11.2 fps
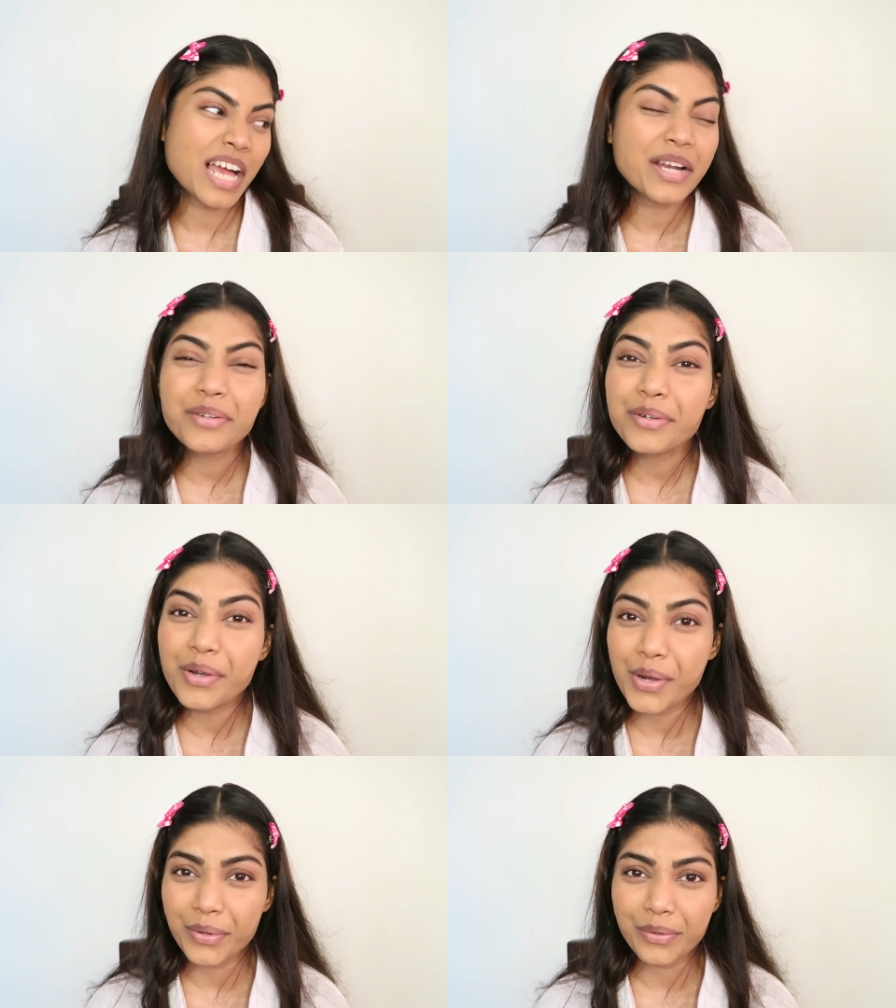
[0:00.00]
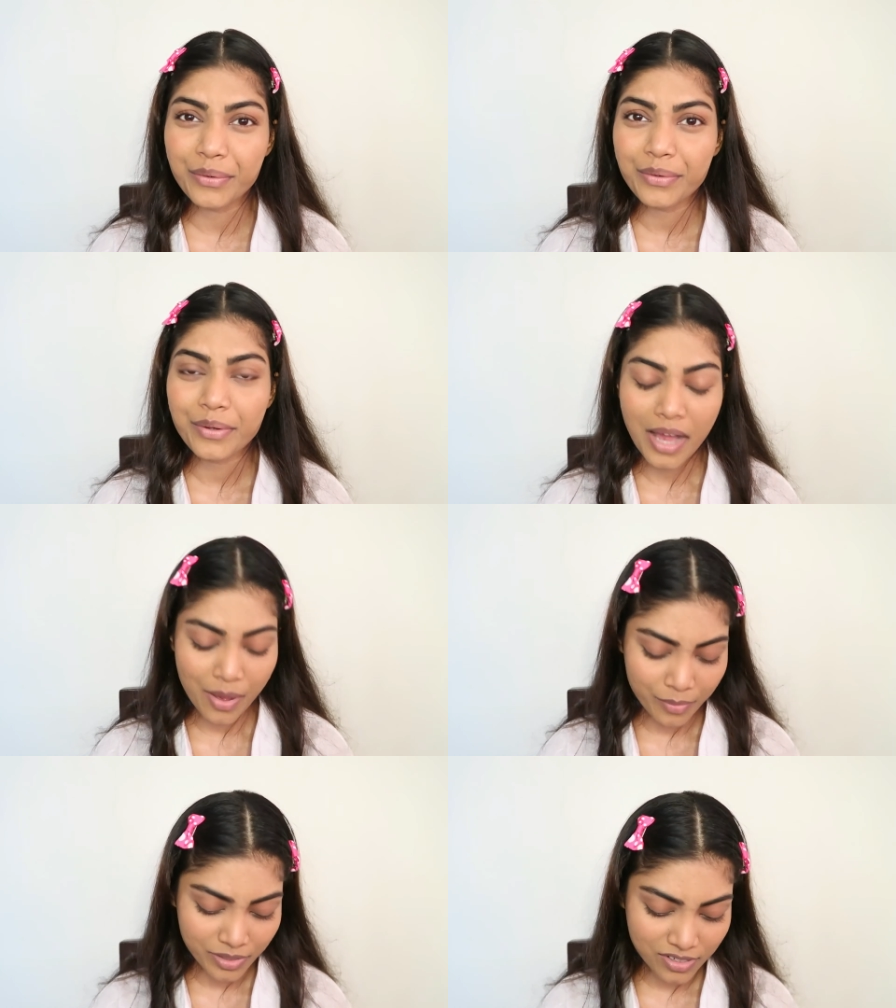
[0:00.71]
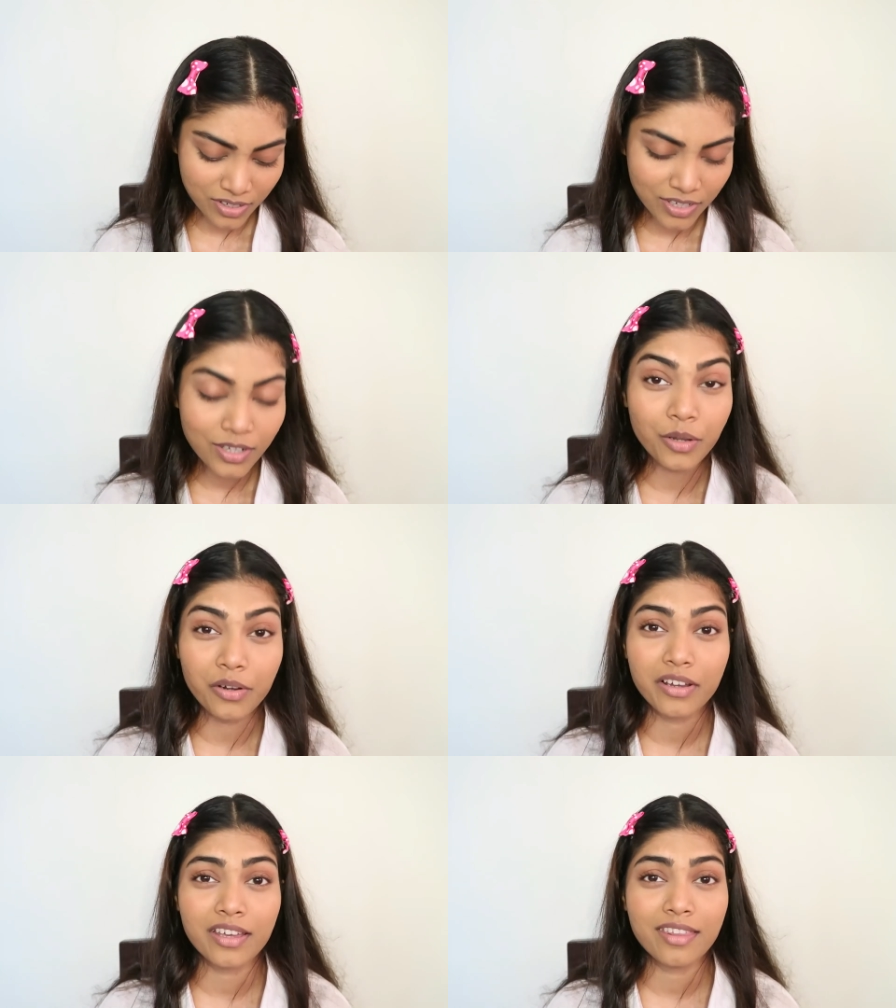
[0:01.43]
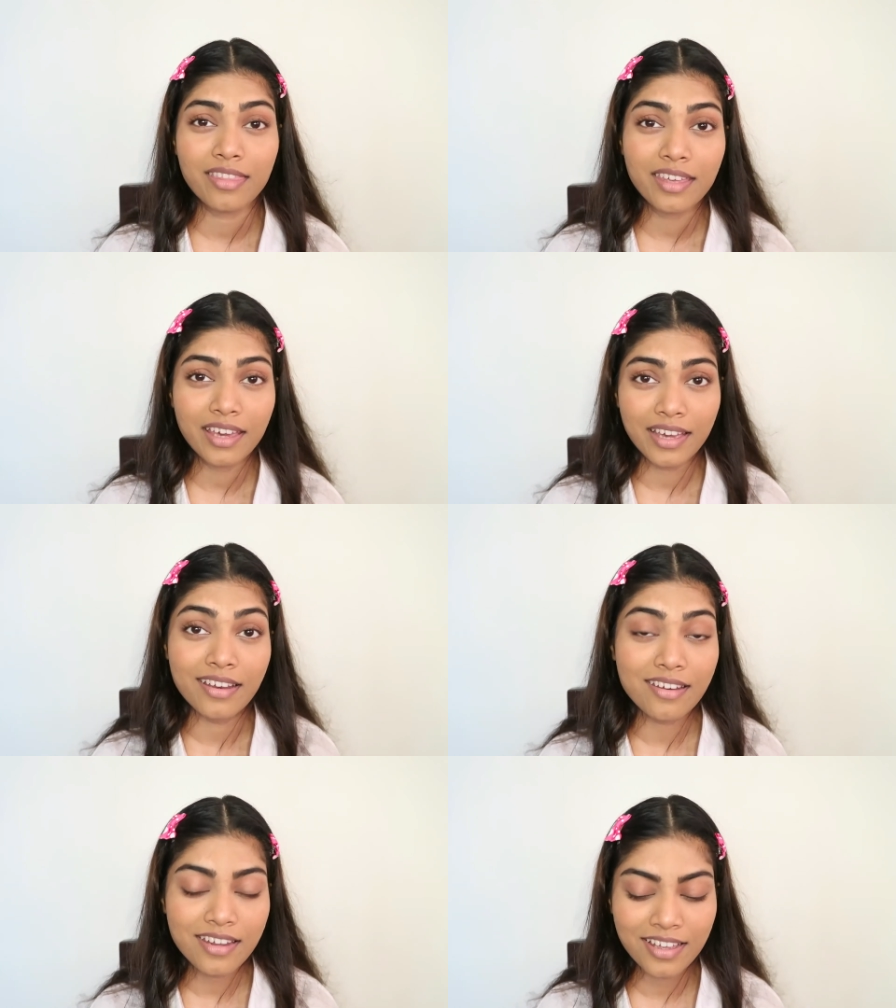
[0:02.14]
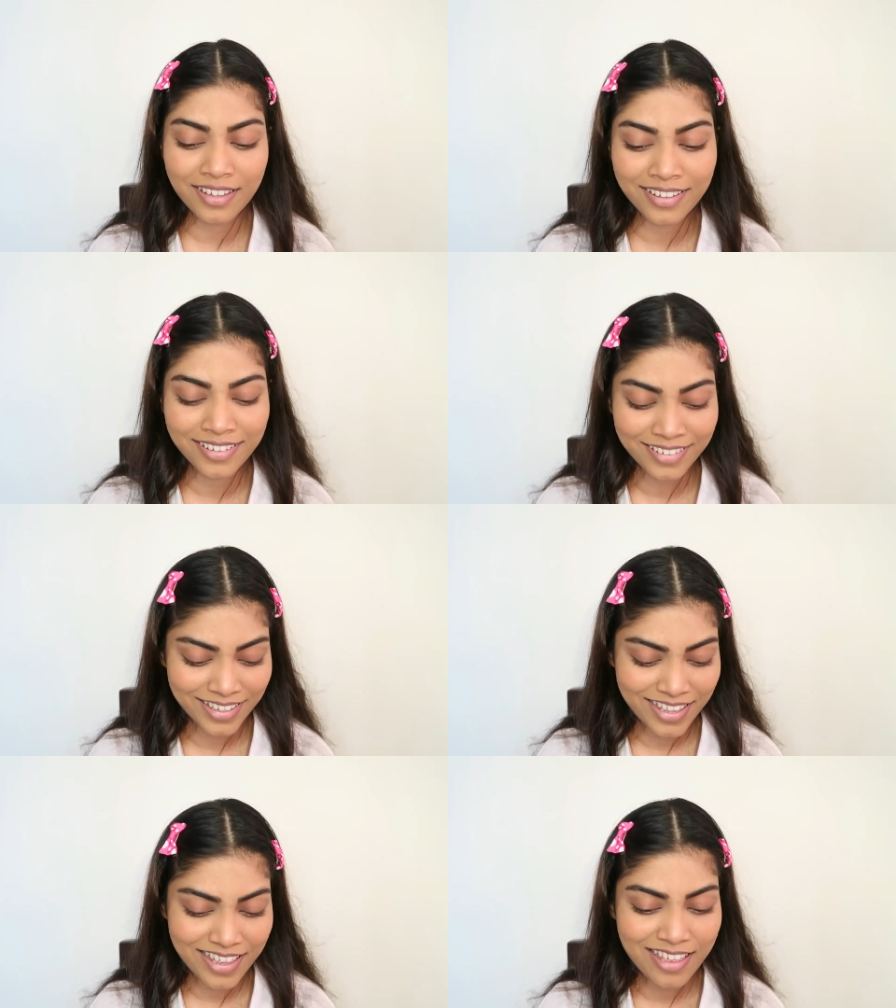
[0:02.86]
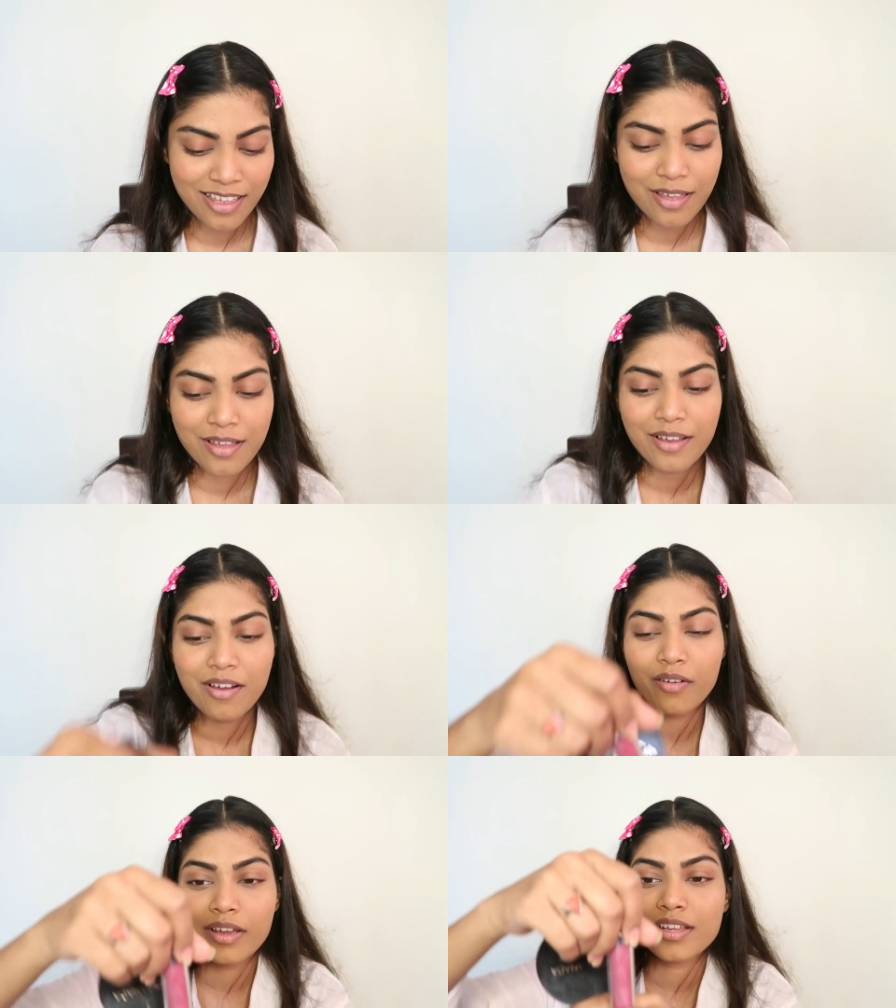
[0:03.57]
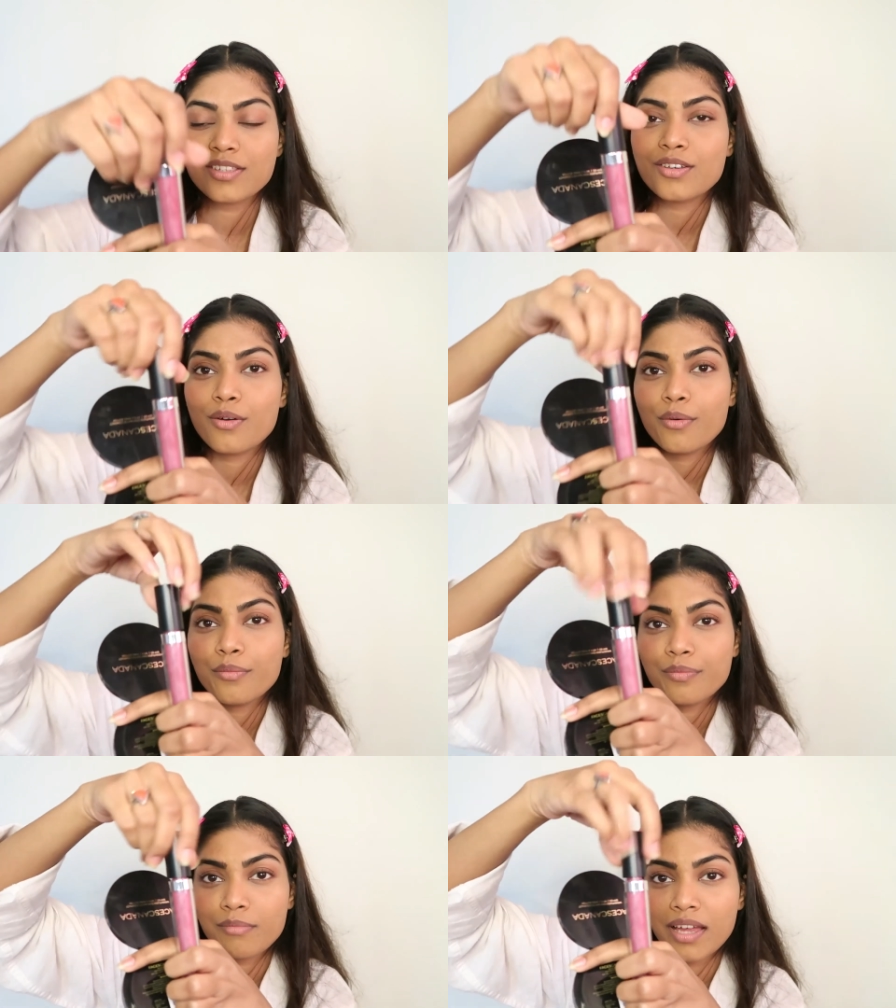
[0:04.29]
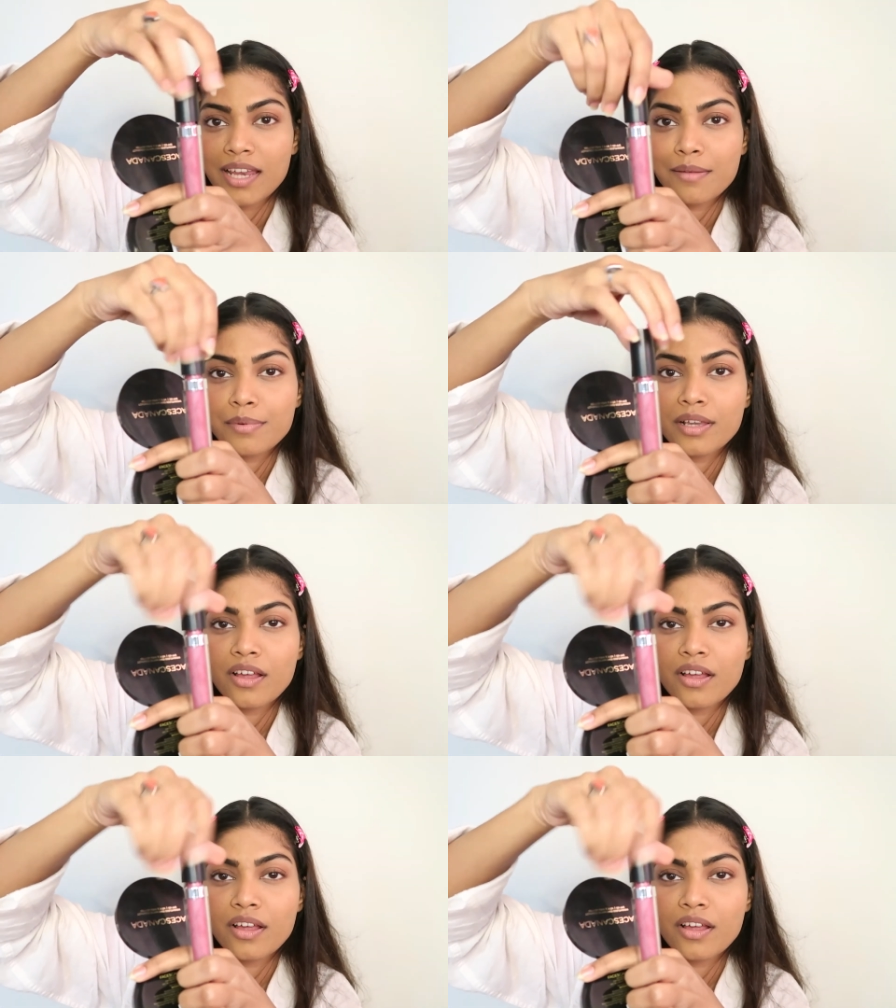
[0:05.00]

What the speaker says: I don't know how it's gonna look in the end. Okay, so my lip